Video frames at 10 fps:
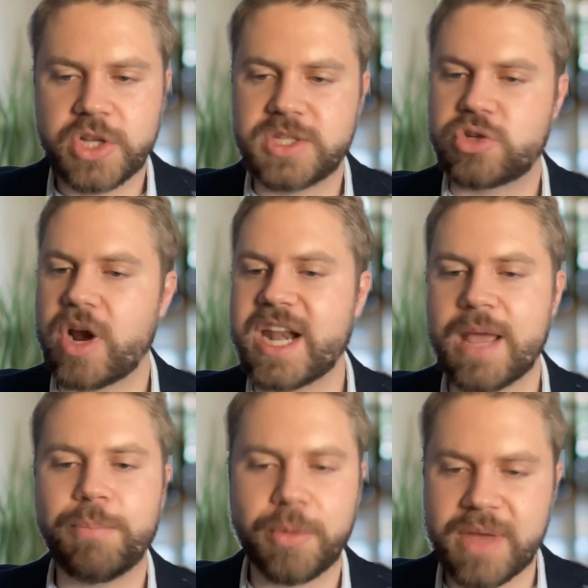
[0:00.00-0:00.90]
try to
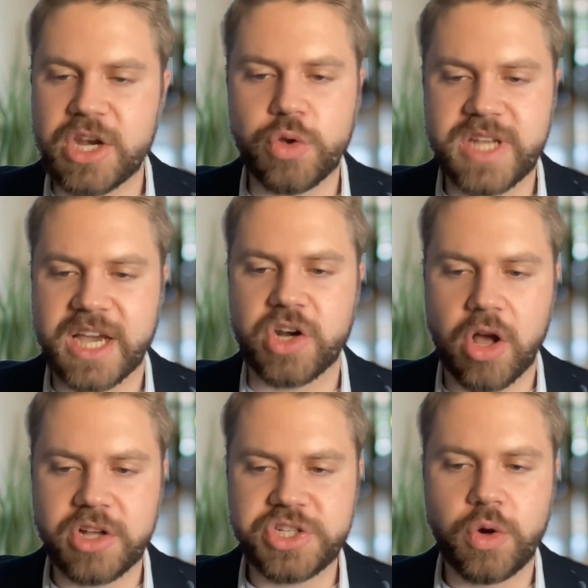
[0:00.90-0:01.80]
implement new
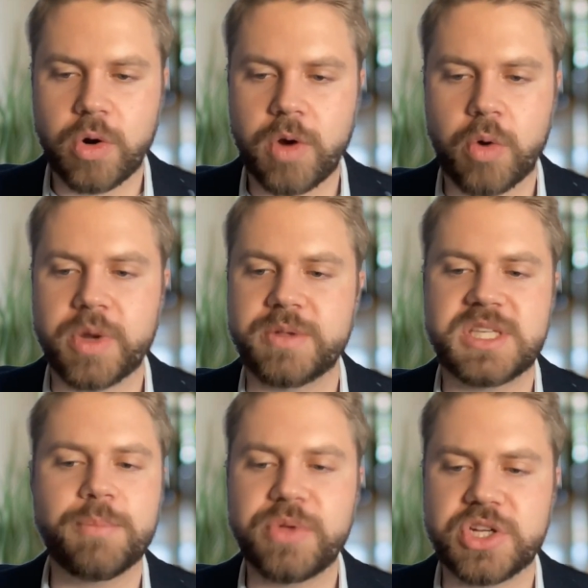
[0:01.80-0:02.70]
technology, or are we
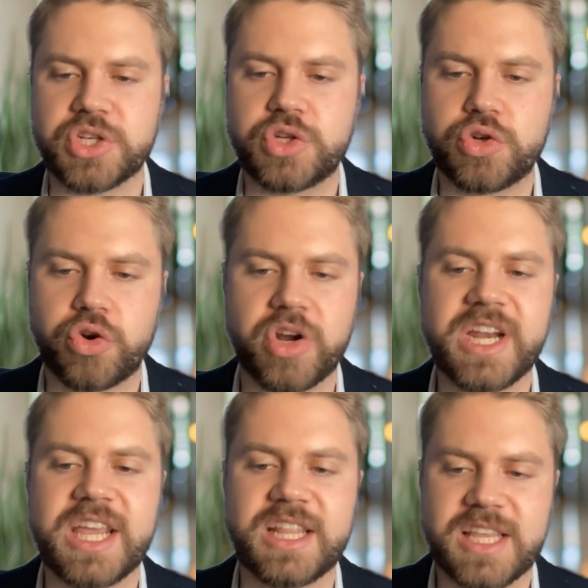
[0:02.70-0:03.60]
simply just
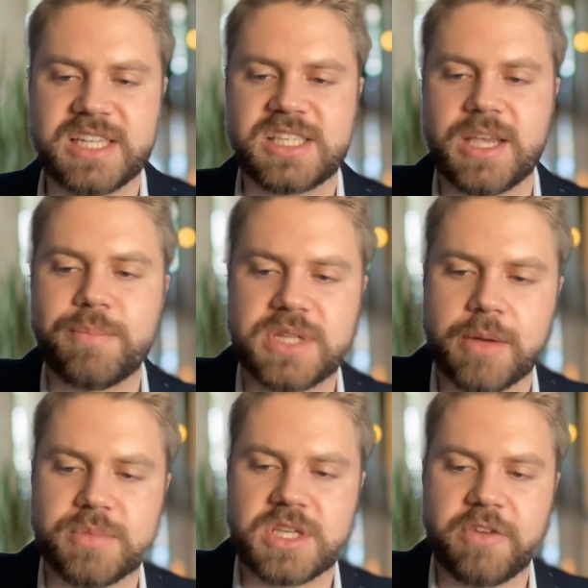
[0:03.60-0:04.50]
treating these
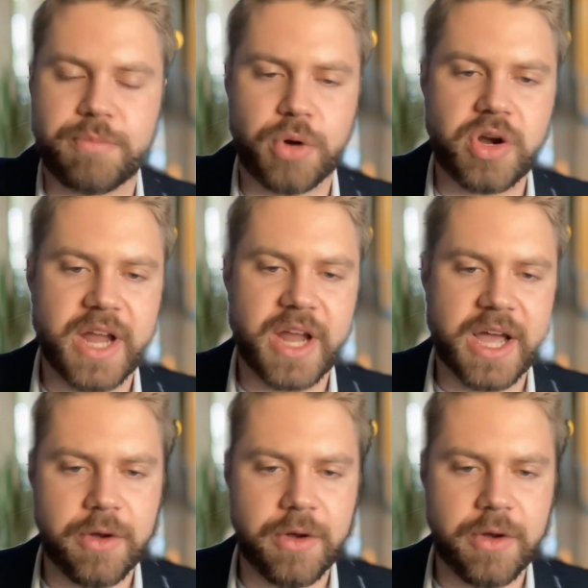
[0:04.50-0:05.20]
symptoms of burnout?